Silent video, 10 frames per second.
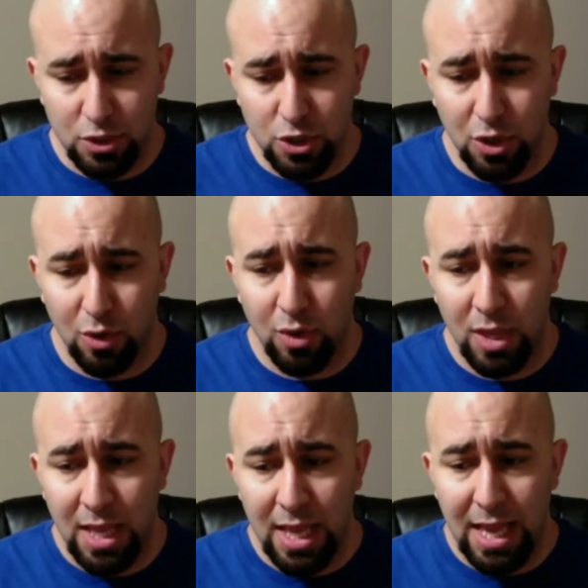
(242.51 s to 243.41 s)
So
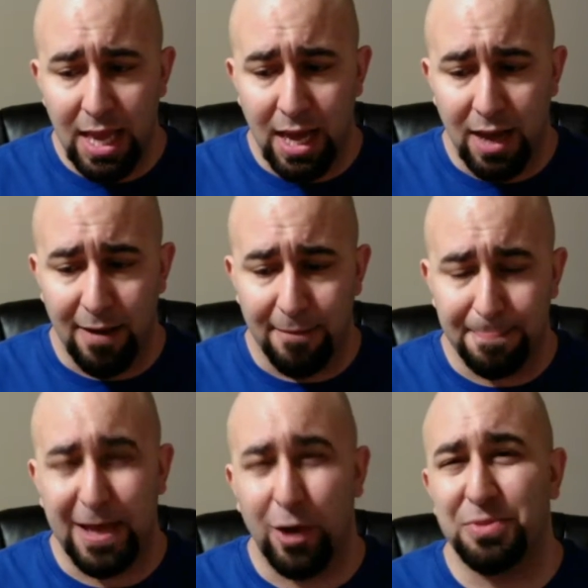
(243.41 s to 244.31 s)
I
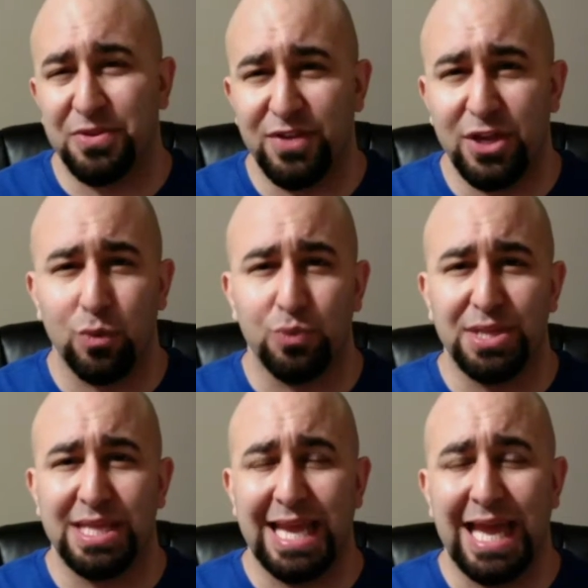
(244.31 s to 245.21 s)
hope this video
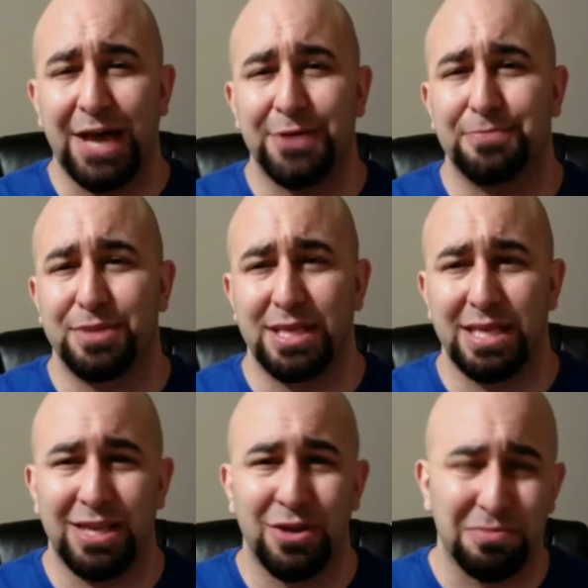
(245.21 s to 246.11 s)
really helped,
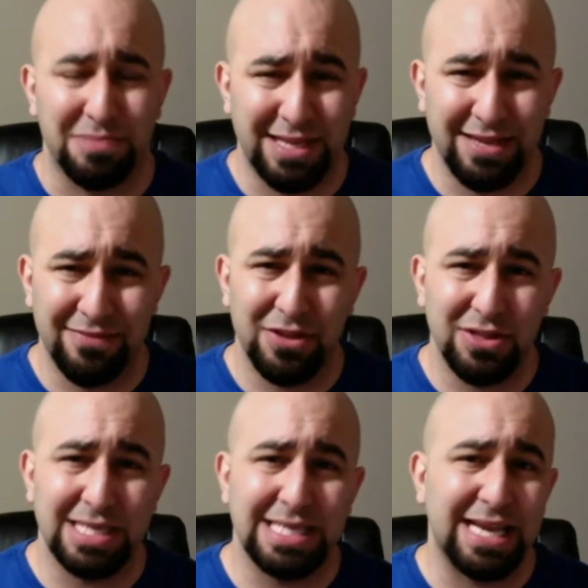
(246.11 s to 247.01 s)
give a little
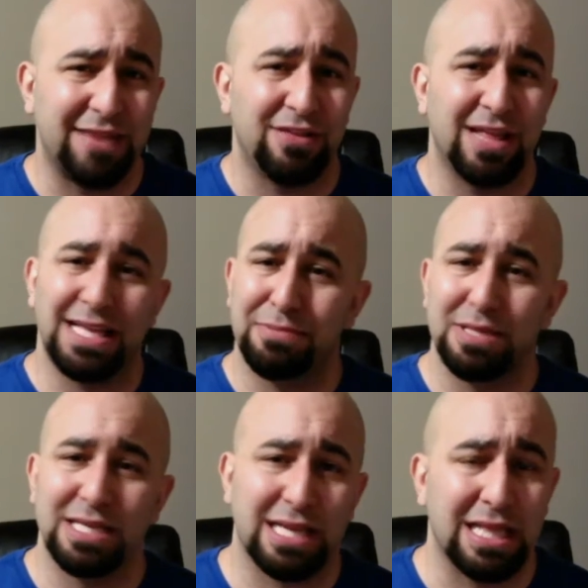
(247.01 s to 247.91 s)
insight. If you liked it,
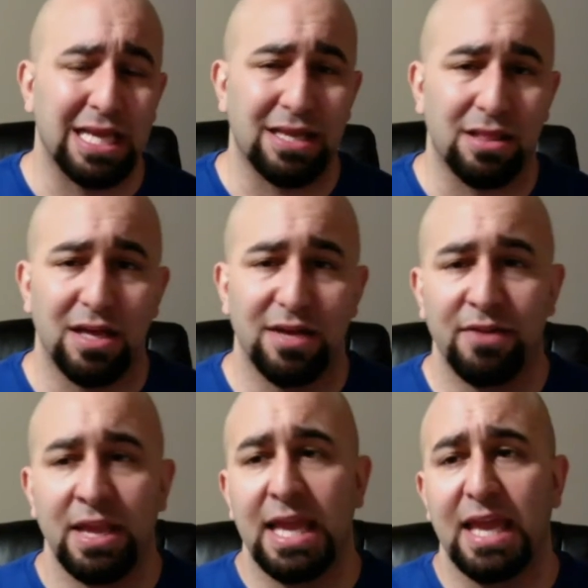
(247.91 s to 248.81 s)
please click like,
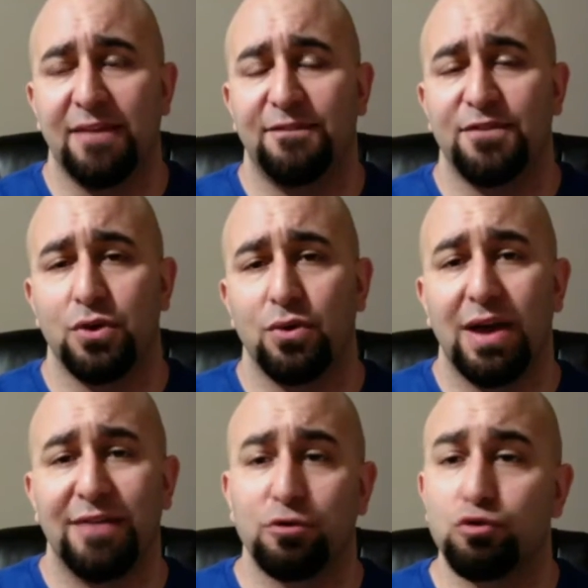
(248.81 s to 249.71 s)
love. If you
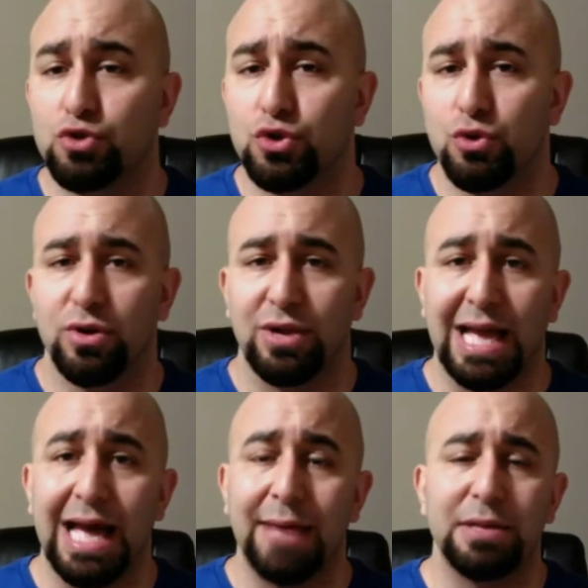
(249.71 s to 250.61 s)
have a cool story or
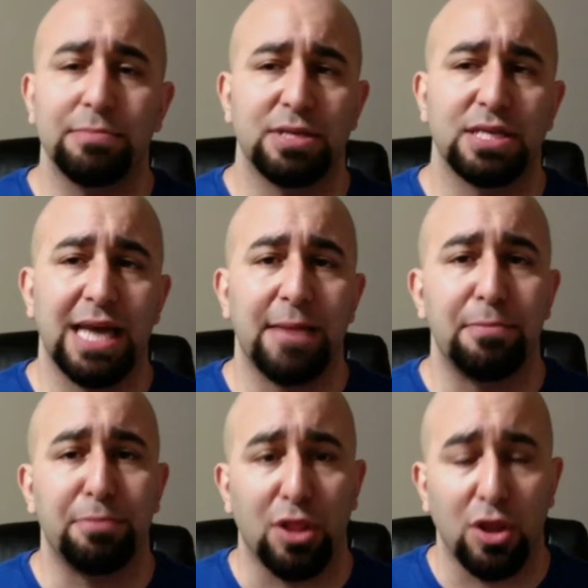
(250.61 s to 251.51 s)
comment, please
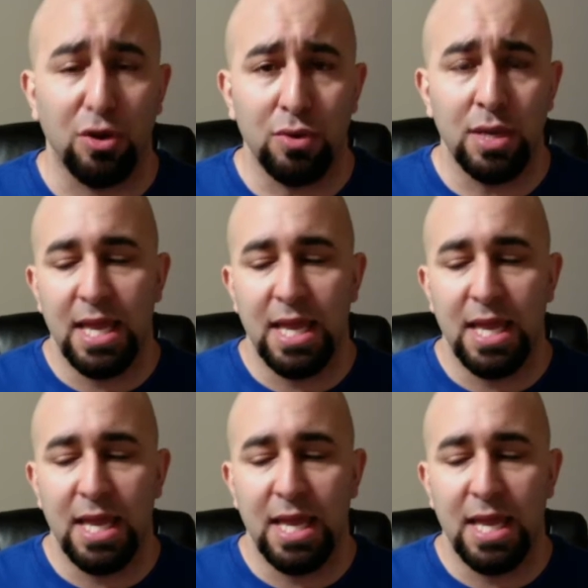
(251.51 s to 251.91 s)
comment below.